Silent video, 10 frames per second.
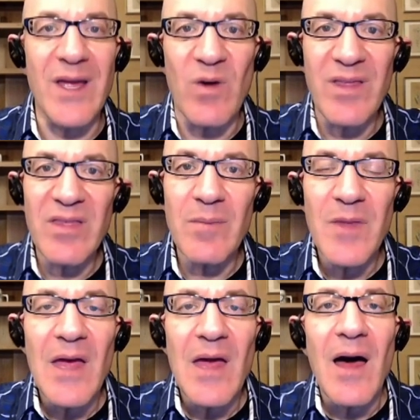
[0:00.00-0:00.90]
with
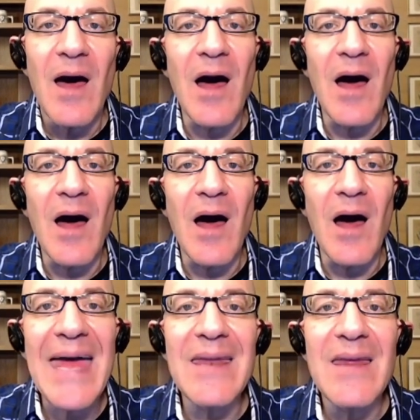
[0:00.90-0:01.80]

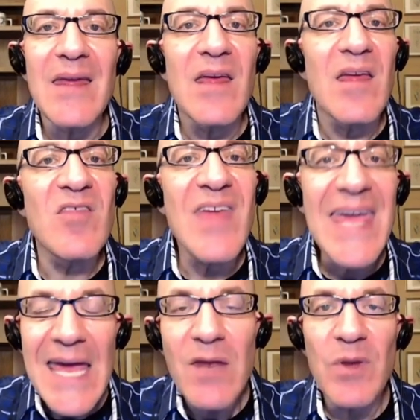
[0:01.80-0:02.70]
that they
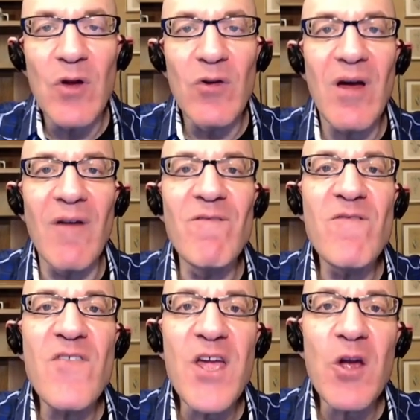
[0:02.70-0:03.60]
had built a
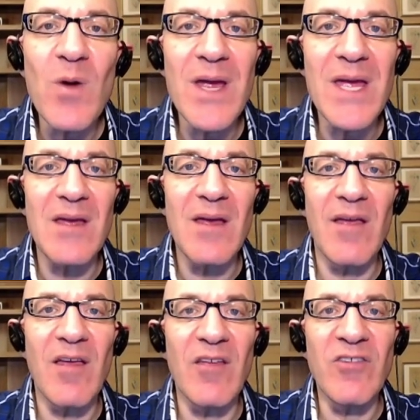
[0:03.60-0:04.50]
very
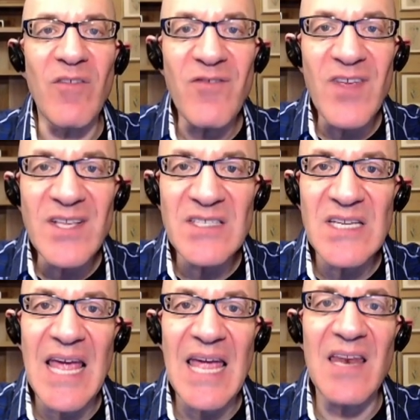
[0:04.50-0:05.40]

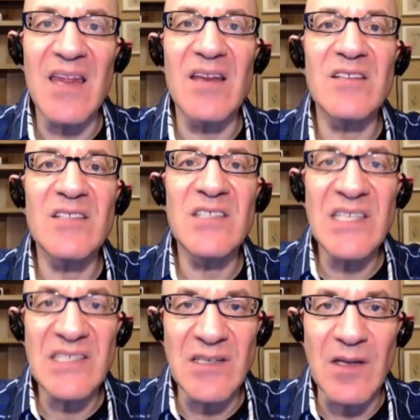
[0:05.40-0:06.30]
sophisticated
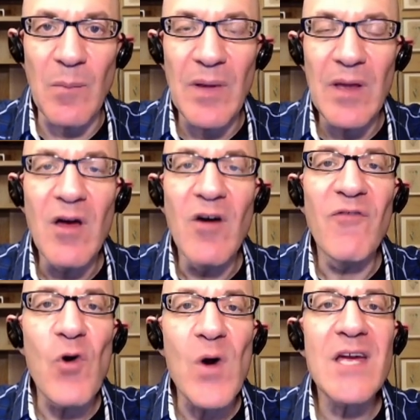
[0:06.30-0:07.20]
system
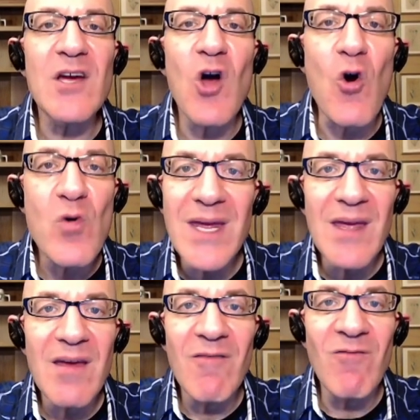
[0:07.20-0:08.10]
for
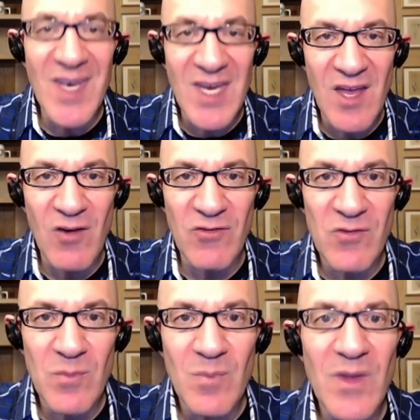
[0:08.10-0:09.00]
encoding videos.
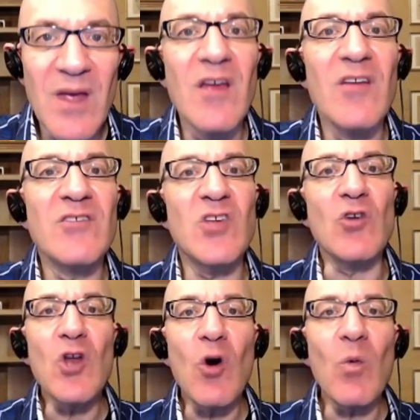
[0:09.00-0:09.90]
So
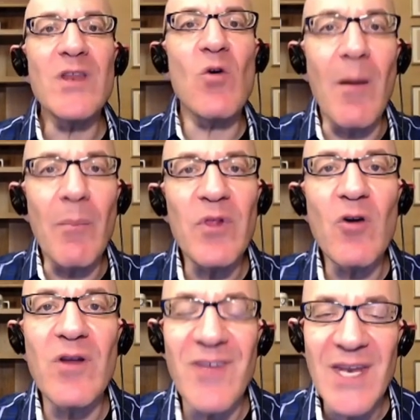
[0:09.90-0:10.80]
you know when you upload
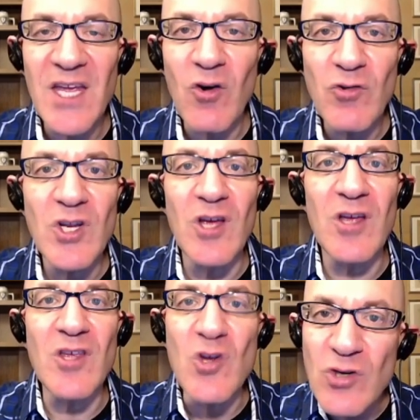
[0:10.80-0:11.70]
a video to
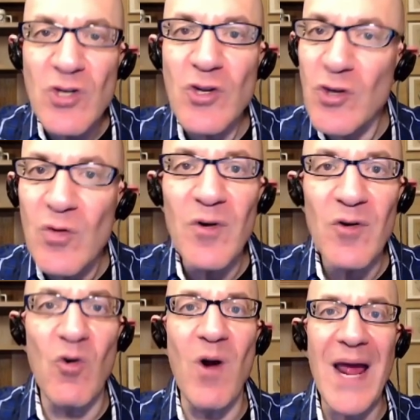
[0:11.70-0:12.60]
YouTube
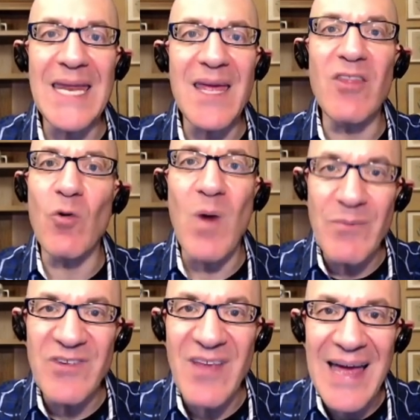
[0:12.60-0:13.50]
or any other
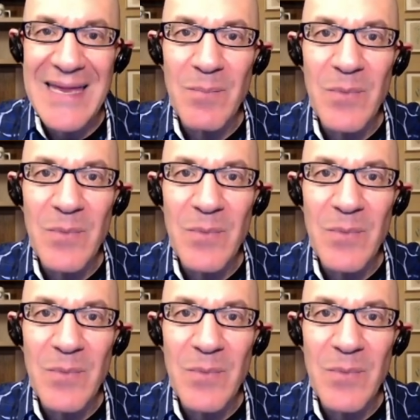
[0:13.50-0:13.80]
website